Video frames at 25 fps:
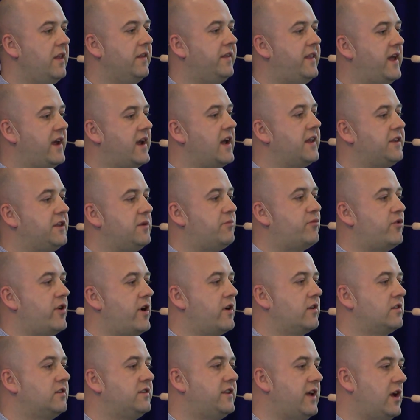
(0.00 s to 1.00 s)
They get the
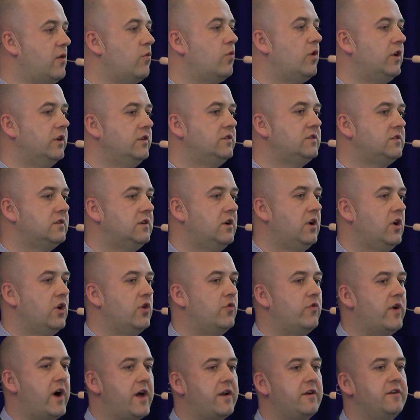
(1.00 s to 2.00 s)
product they want
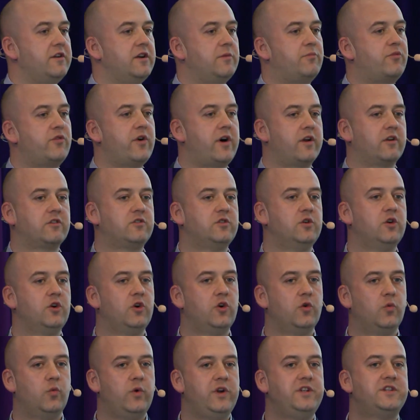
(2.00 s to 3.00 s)
rather than the product
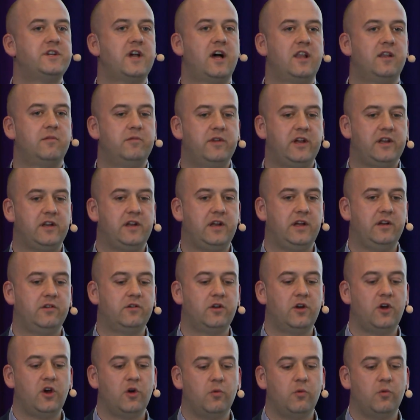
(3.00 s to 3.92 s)
we tell them they need,